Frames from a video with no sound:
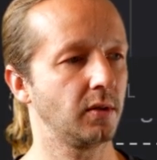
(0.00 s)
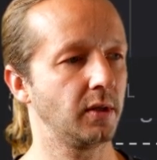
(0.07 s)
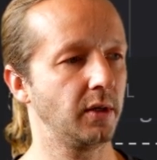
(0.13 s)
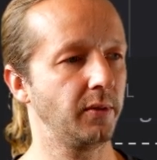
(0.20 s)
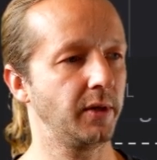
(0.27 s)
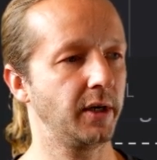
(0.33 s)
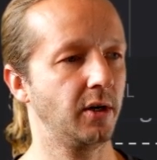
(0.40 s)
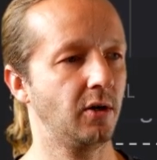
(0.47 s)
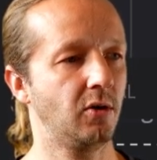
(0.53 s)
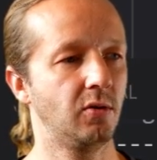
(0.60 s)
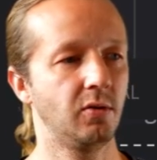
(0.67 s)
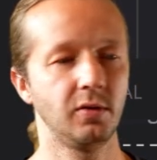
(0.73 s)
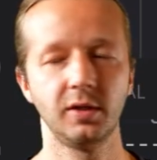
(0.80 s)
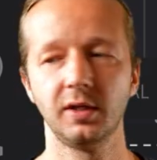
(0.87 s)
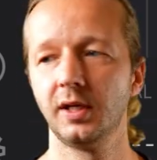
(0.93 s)
There we go.
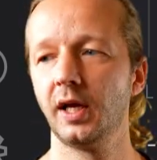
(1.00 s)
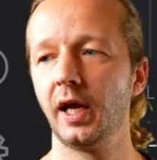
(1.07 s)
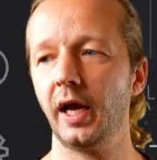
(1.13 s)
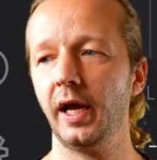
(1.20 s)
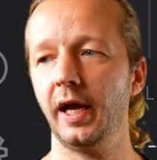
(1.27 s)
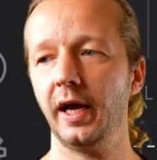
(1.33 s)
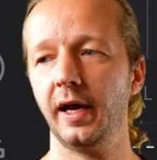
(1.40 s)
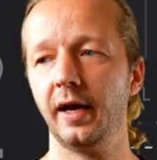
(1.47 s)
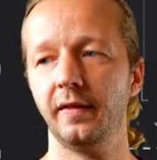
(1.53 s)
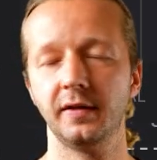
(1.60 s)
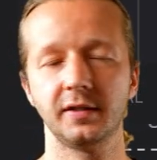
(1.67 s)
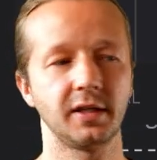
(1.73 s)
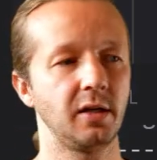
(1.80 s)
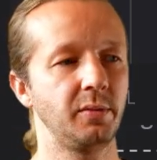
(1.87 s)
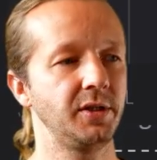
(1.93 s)
And
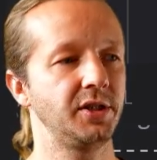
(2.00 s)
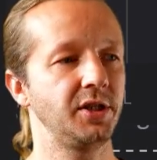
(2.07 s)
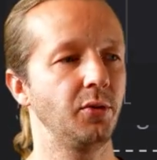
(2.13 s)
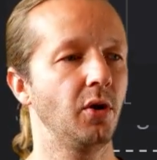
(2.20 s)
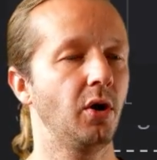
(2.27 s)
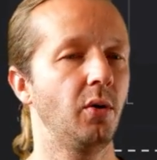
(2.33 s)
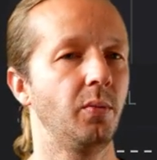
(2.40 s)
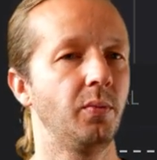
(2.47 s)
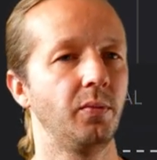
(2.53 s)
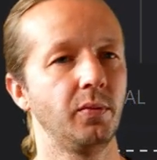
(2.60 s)
this is gonna be 0.